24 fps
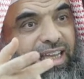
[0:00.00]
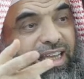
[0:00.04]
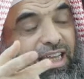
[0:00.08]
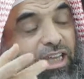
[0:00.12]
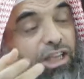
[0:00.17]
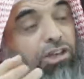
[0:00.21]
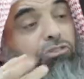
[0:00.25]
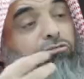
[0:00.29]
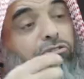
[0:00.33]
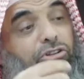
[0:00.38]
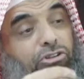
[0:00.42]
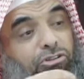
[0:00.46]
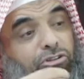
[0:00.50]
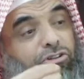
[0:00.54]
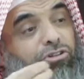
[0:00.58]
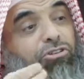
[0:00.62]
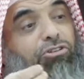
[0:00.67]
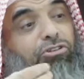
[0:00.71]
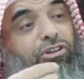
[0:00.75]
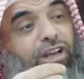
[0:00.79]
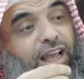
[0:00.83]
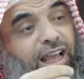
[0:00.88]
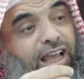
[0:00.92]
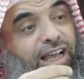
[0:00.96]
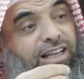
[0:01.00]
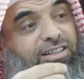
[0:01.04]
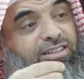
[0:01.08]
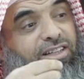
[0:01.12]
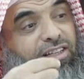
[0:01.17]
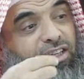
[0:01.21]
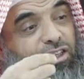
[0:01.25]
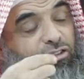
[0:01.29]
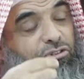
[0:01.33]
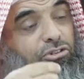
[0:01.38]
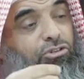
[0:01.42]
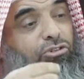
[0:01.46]
in return has
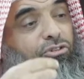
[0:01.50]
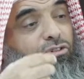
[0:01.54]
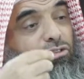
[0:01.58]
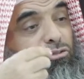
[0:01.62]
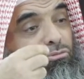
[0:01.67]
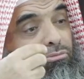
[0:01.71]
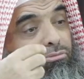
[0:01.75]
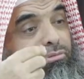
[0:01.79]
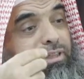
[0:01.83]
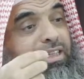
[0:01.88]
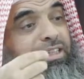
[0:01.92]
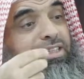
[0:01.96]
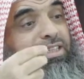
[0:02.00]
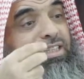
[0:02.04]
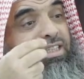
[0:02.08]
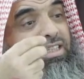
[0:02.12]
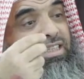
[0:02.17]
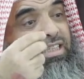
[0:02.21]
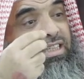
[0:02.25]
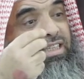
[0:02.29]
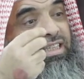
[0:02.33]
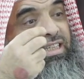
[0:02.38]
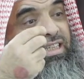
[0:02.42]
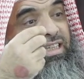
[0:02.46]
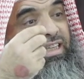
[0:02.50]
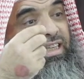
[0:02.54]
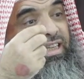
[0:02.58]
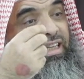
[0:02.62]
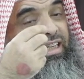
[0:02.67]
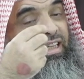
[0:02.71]
an eternal bliss